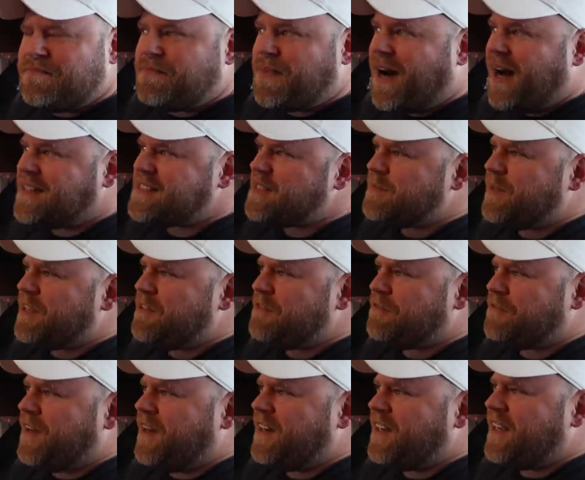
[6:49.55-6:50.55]
possibly
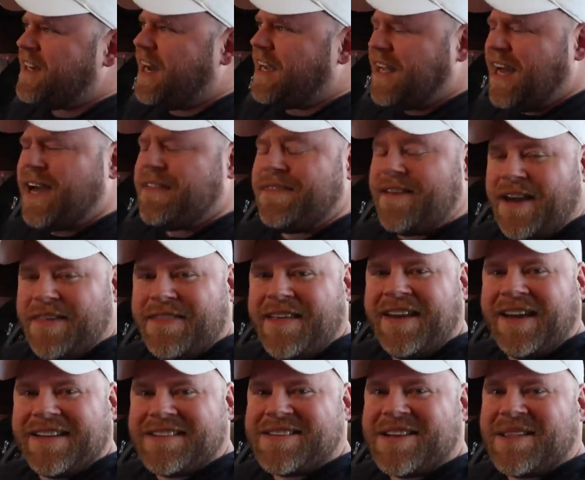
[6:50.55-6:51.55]
funny, I
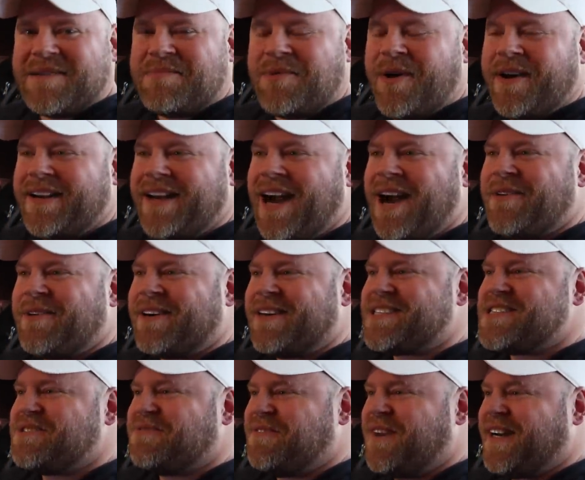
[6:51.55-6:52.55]
think it's to the point now where
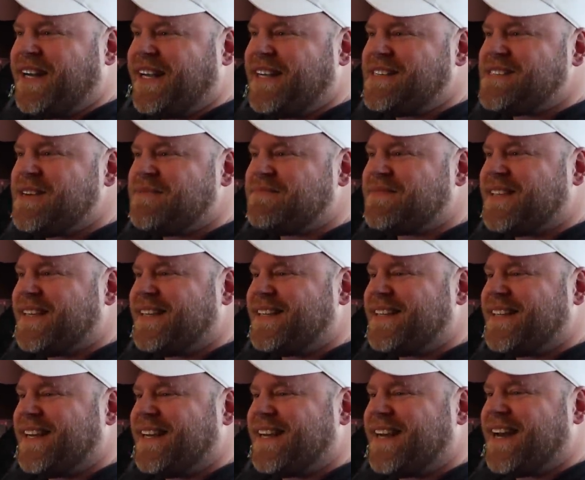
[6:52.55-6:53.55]
it's funny,
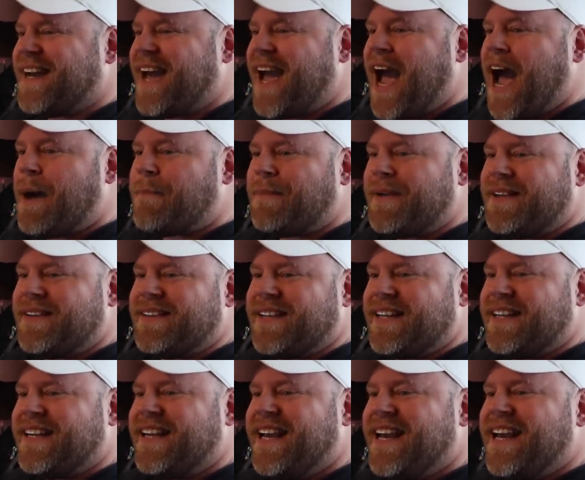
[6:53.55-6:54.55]
something that happened,
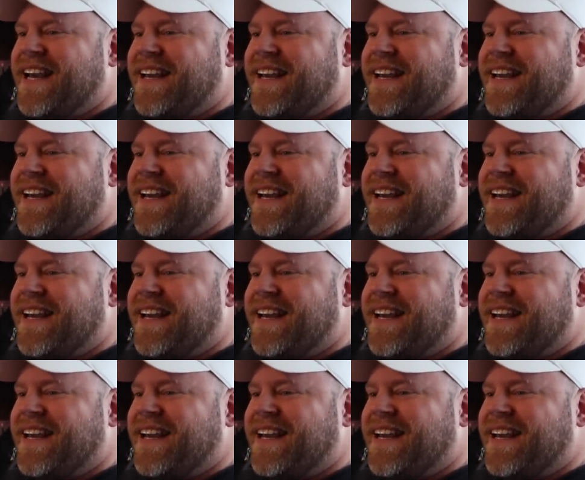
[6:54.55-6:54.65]
and